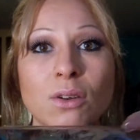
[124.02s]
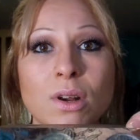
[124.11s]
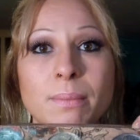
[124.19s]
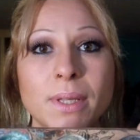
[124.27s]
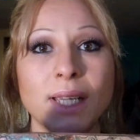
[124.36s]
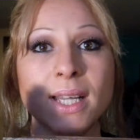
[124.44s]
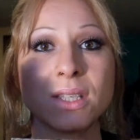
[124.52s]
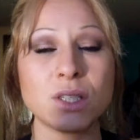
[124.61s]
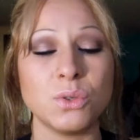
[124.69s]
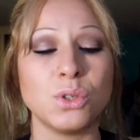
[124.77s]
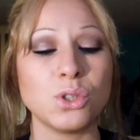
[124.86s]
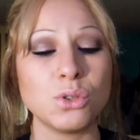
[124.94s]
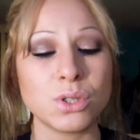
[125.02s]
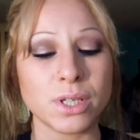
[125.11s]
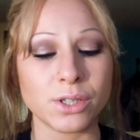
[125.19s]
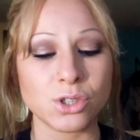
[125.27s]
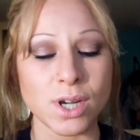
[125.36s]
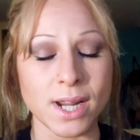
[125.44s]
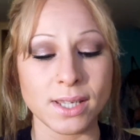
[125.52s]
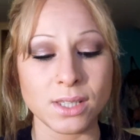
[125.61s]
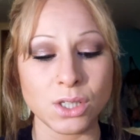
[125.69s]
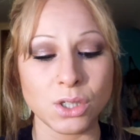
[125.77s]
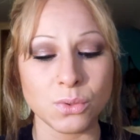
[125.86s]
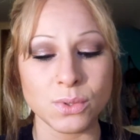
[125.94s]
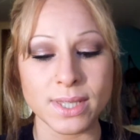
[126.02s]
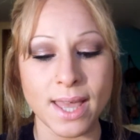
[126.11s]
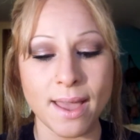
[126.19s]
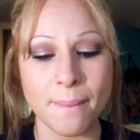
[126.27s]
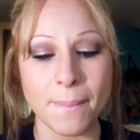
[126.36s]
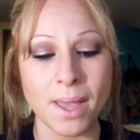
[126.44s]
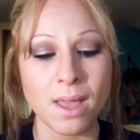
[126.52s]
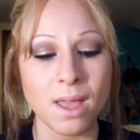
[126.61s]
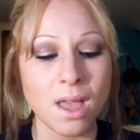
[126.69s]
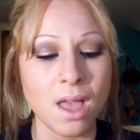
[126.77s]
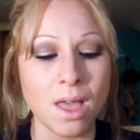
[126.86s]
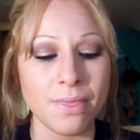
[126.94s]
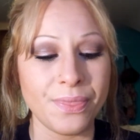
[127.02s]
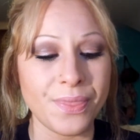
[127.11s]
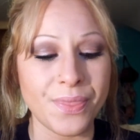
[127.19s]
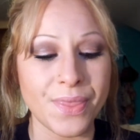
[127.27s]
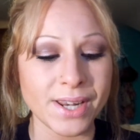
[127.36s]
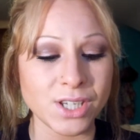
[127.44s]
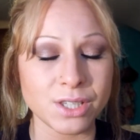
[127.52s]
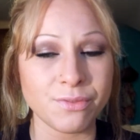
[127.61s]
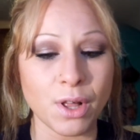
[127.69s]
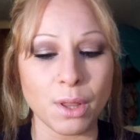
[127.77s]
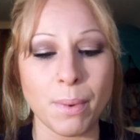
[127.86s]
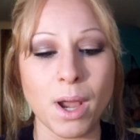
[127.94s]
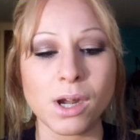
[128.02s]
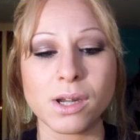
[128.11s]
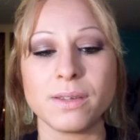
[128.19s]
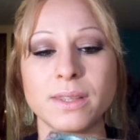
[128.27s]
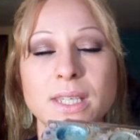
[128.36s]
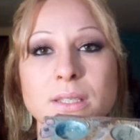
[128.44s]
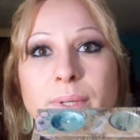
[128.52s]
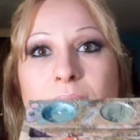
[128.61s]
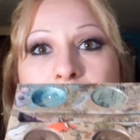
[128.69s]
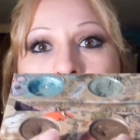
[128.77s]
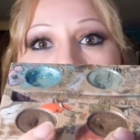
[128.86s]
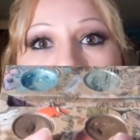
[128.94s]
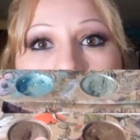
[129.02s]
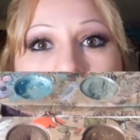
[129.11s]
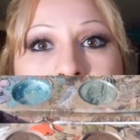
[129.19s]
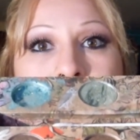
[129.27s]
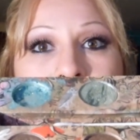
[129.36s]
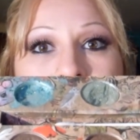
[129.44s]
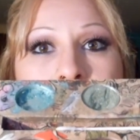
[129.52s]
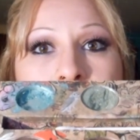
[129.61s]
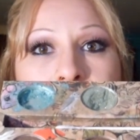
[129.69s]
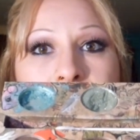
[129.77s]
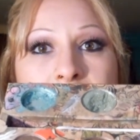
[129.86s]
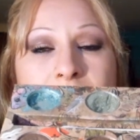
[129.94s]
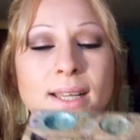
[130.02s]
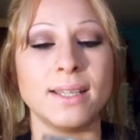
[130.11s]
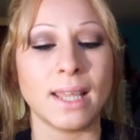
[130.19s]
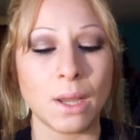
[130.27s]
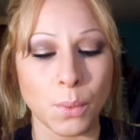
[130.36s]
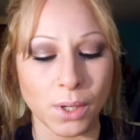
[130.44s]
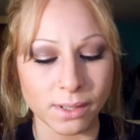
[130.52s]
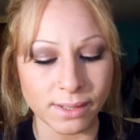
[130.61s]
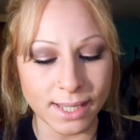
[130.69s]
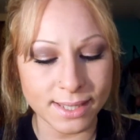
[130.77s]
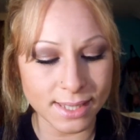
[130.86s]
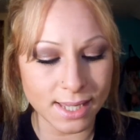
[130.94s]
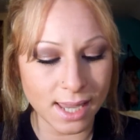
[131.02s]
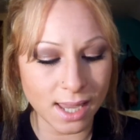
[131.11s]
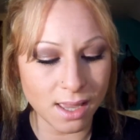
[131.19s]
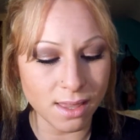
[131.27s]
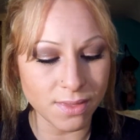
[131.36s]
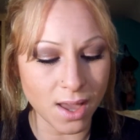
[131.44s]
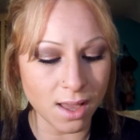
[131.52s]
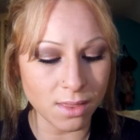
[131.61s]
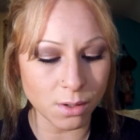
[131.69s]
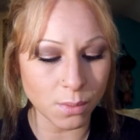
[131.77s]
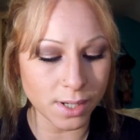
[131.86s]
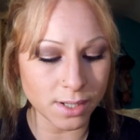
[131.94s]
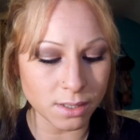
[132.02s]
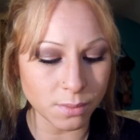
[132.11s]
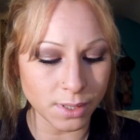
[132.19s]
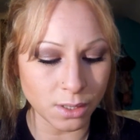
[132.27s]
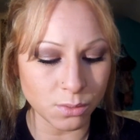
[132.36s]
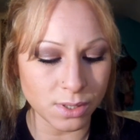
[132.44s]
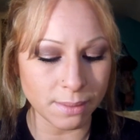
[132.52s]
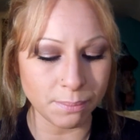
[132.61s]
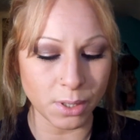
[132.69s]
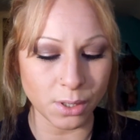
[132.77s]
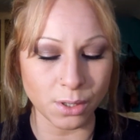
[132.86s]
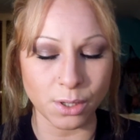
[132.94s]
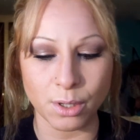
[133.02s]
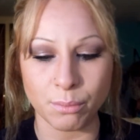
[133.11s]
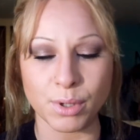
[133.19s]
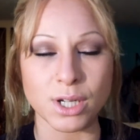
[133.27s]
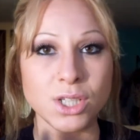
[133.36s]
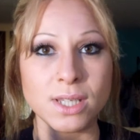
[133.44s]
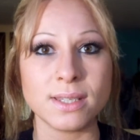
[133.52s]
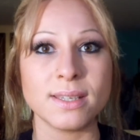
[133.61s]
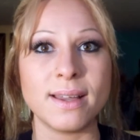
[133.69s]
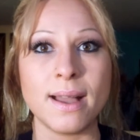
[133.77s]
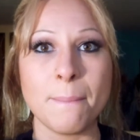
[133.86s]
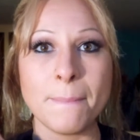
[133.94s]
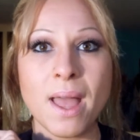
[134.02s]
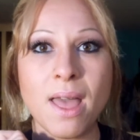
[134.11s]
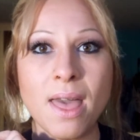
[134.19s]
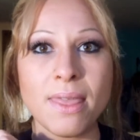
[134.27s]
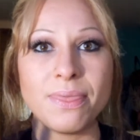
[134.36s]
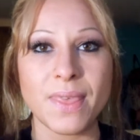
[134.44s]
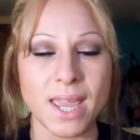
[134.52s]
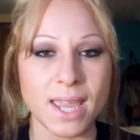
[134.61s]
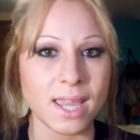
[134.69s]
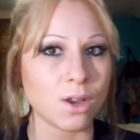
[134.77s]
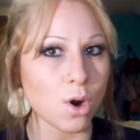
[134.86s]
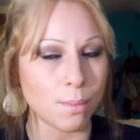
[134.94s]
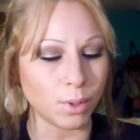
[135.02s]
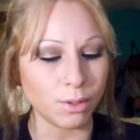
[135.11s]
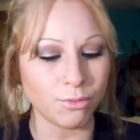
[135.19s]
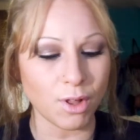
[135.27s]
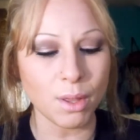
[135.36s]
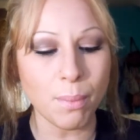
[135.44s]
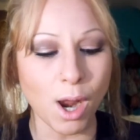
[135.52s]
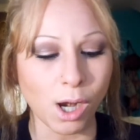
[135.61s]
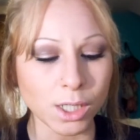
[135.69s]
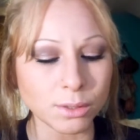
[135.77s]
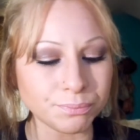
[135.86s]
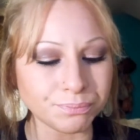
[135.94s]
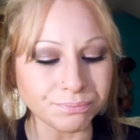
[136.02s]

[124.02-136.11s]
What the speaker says: of crumbling. As soon as you start trying to use them, they just fall apart. These ones are nice and solid and they work nicely. The other ones, when you dip your brush into them, they crumble and fall apart.